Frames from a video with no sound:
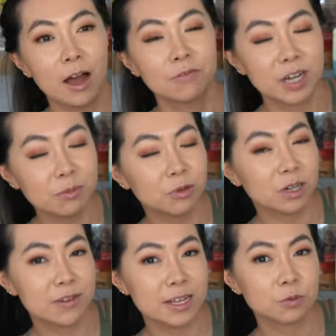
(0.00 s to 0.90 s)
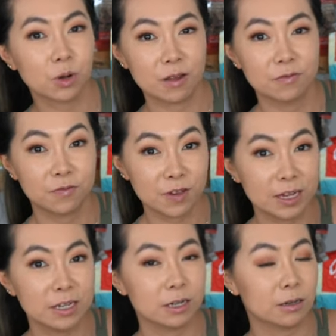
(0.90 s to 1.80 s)
I've done previous what I
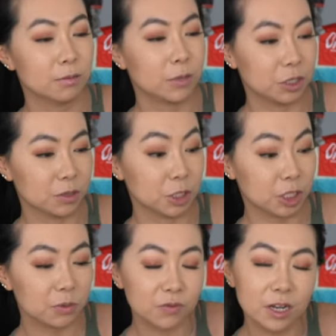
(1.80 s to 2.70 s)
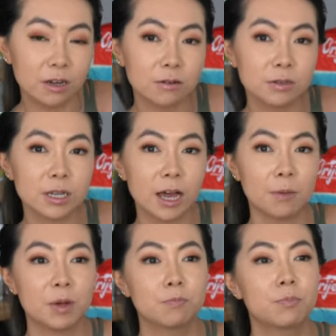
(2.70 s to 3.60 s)
feed my German Shepherd videos,
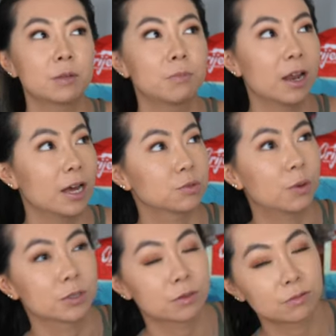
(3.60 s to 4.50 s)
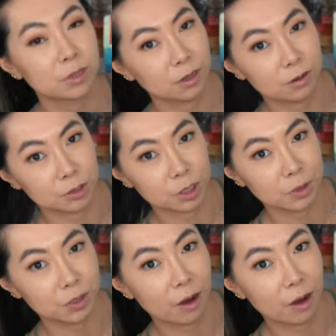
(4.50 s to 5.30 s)
but my last one was a really long time ago.